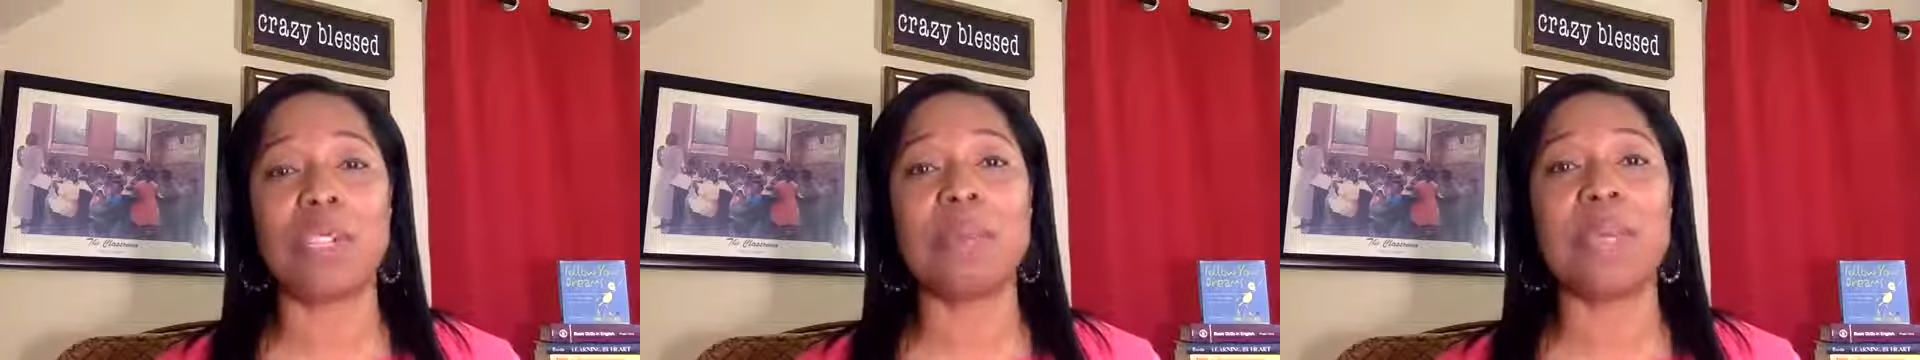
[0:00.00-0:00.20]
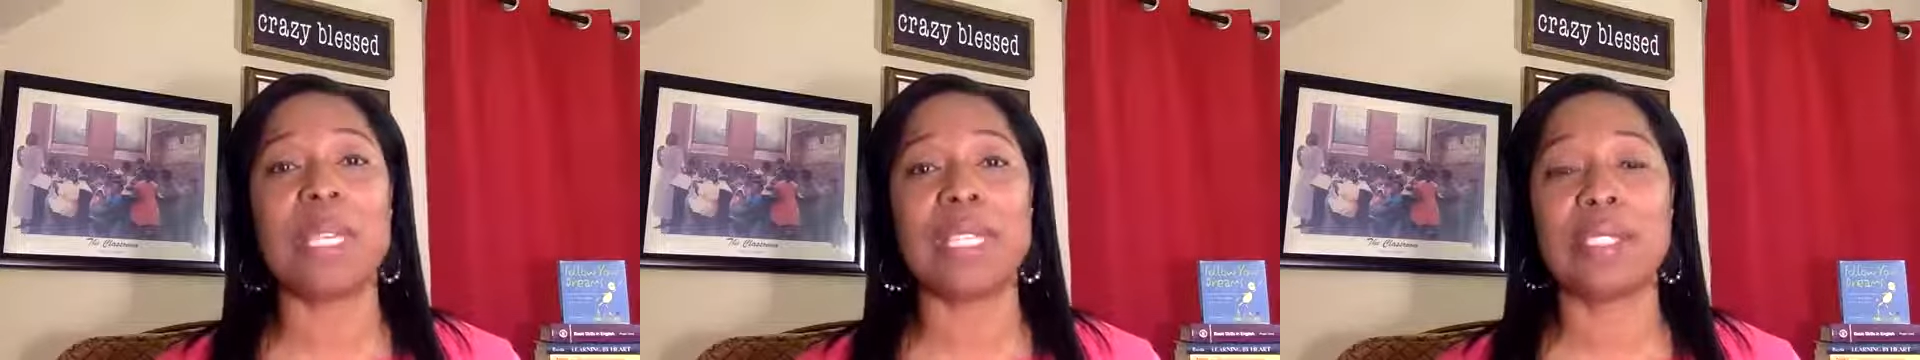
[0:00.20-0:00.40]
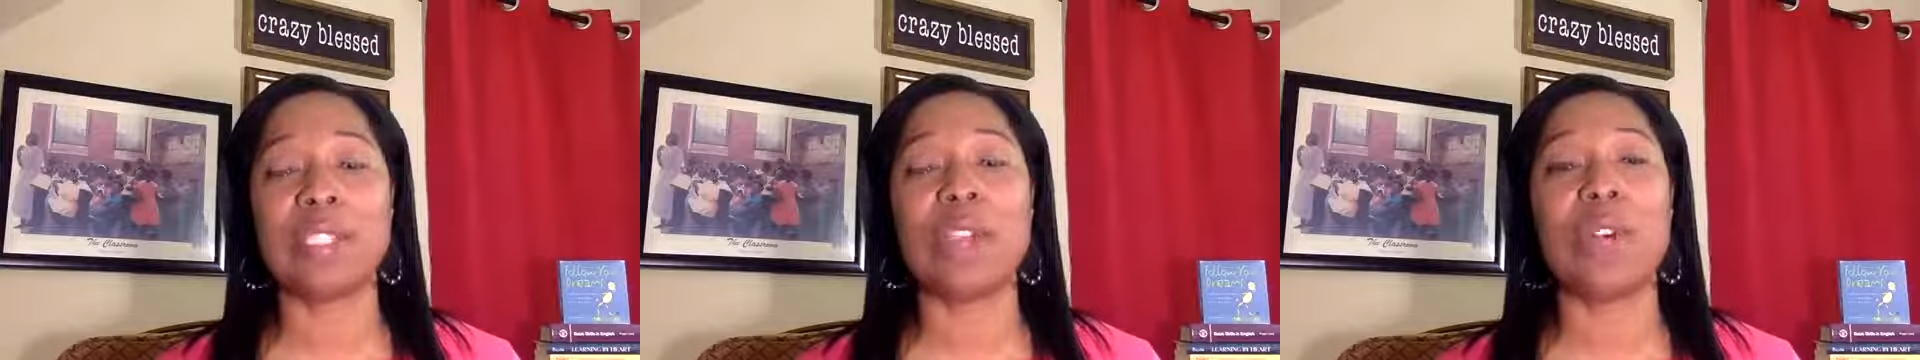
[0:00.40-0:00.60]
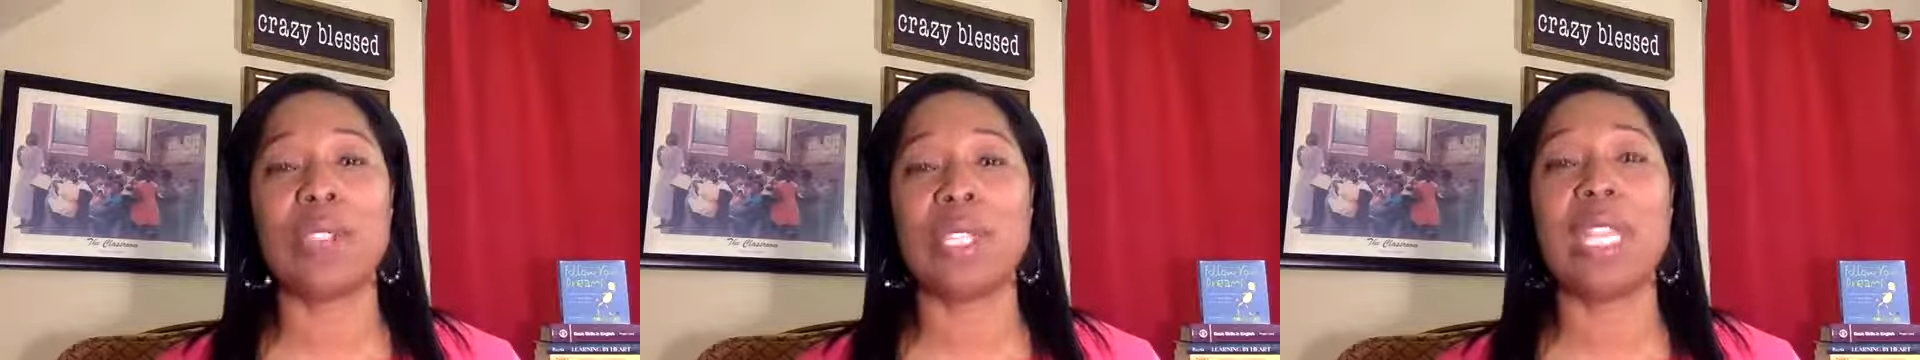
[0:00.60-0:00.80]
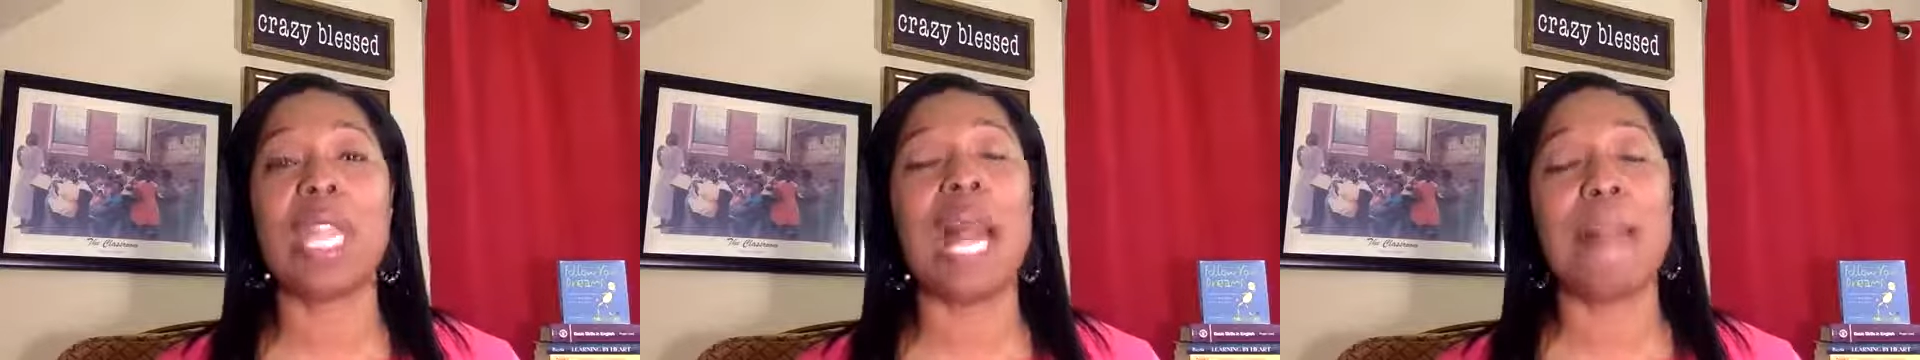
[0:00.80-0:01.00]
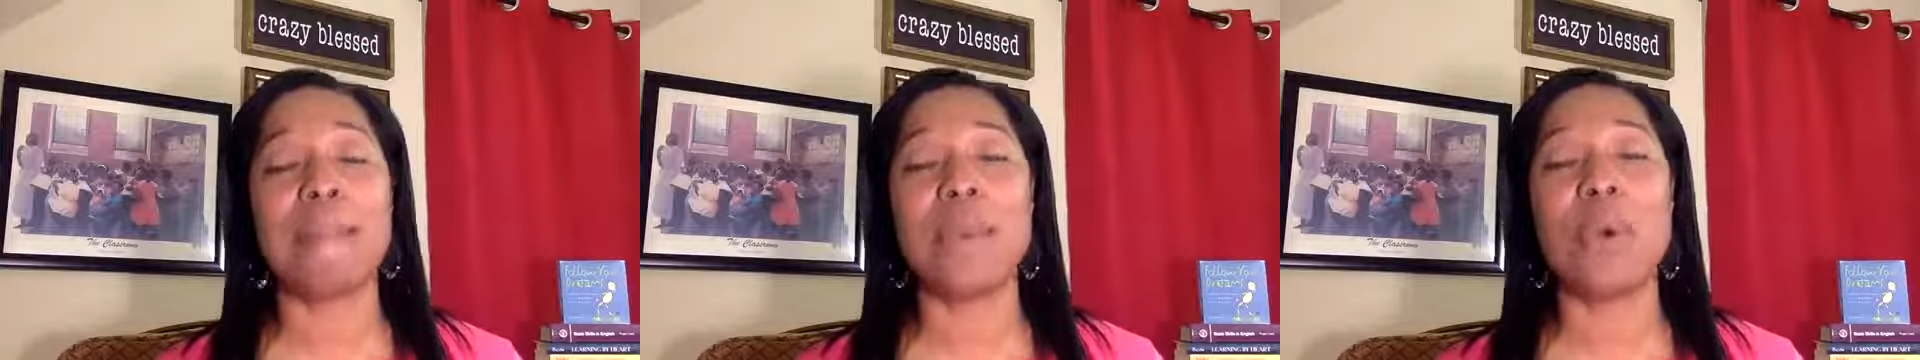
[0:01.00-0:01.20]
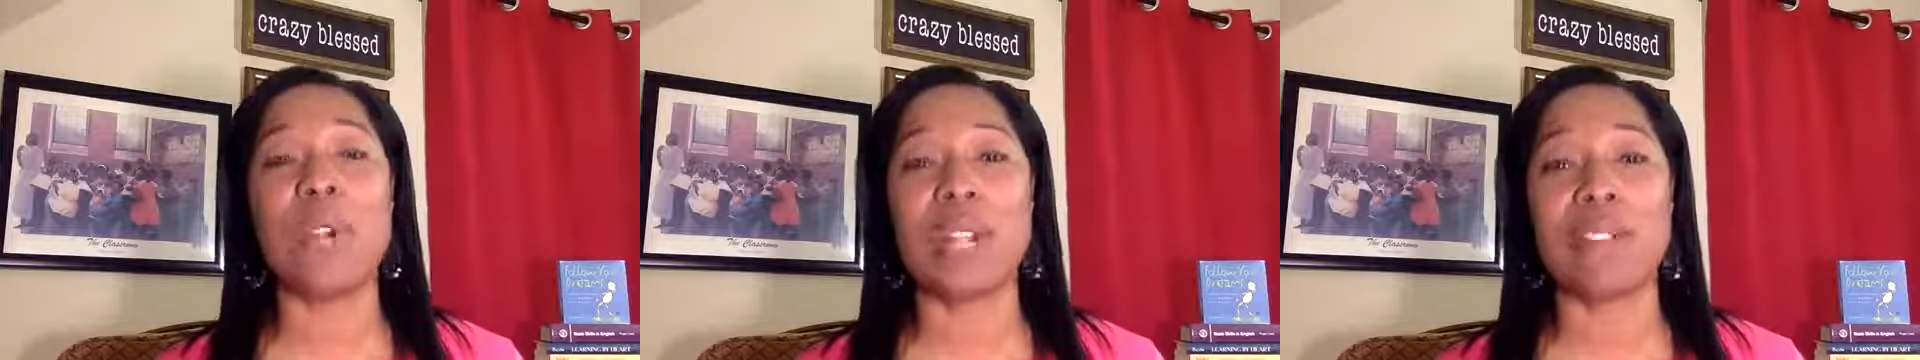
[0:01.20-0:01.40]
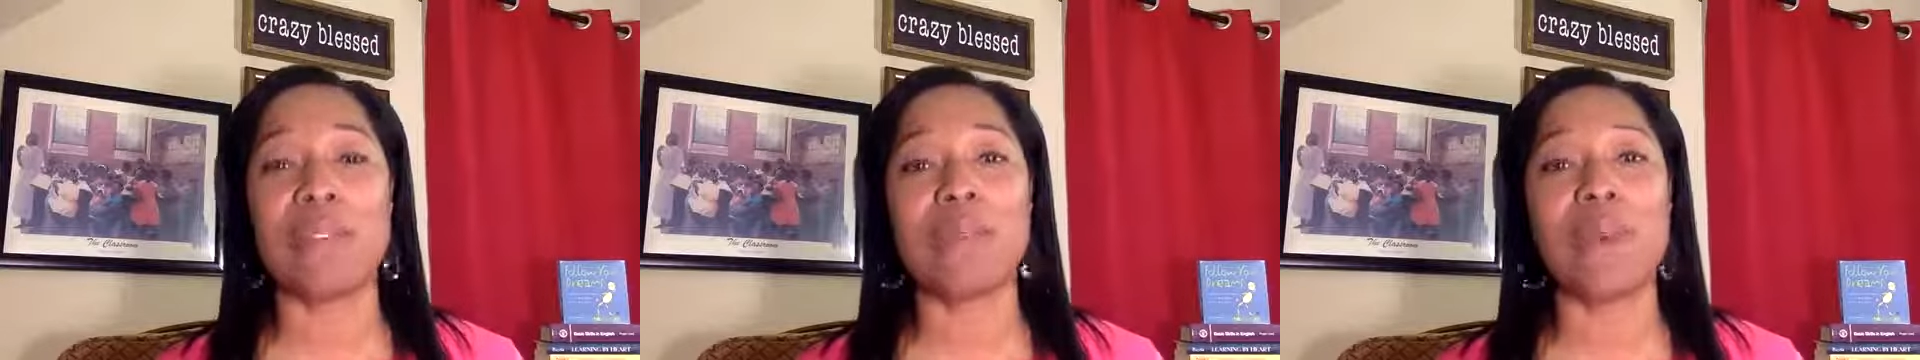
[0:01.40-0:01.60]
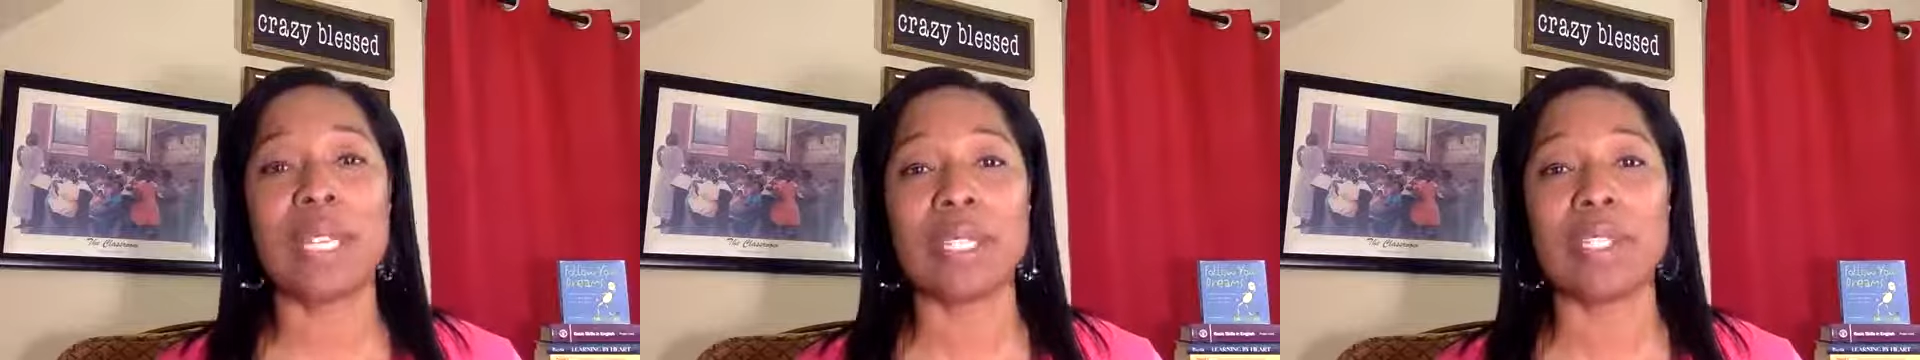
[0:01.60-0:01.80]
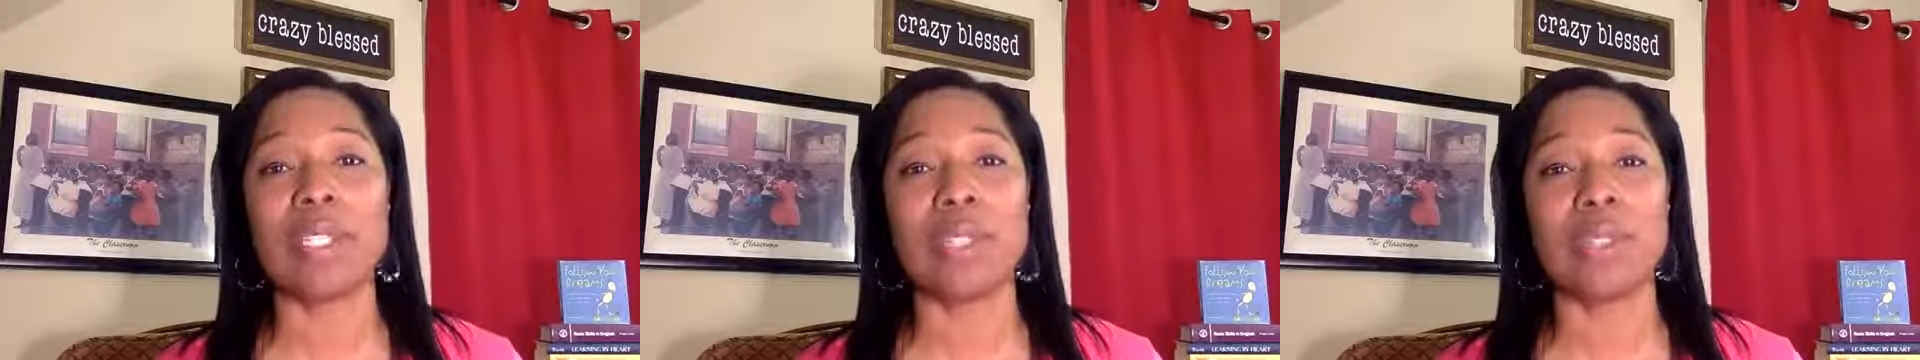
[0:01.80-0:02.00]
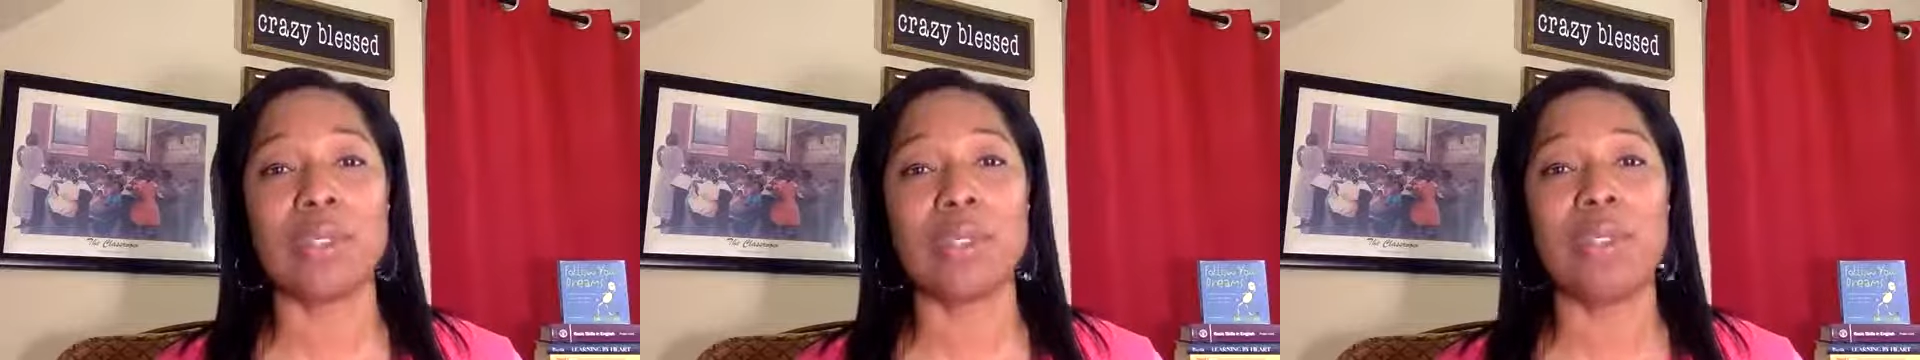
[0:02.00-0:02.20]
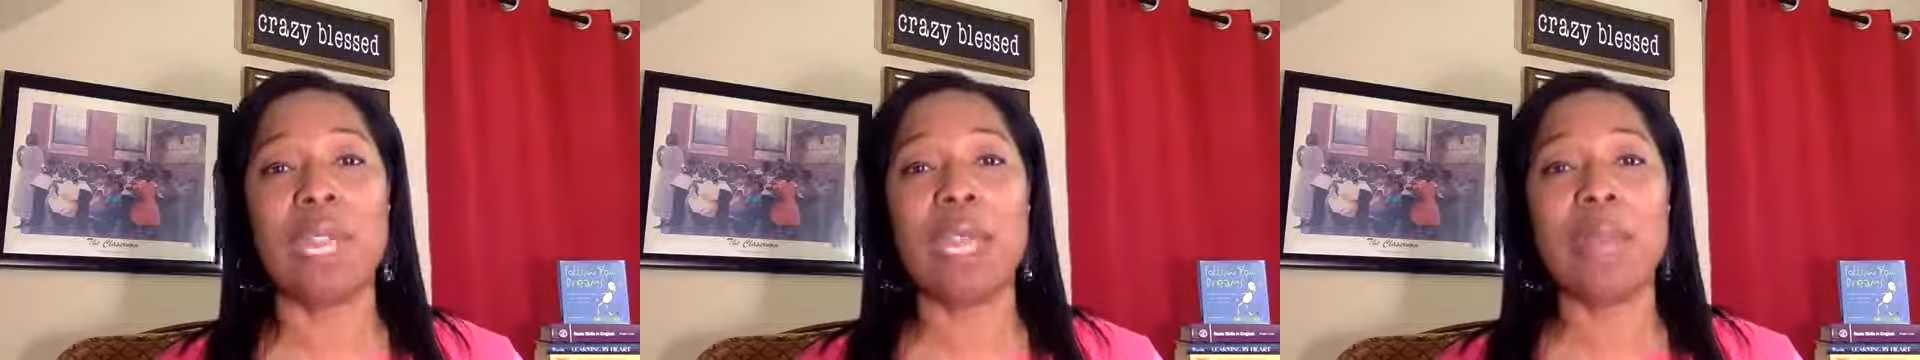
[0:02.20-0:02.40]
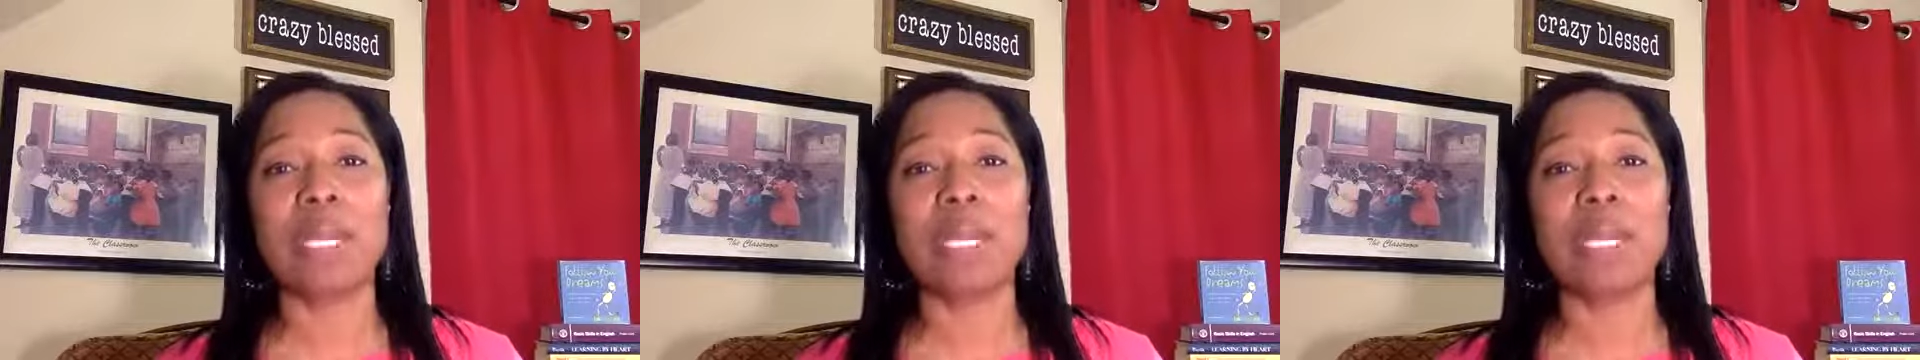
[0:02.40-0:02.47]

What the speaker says: you're being told a lot more of what to do,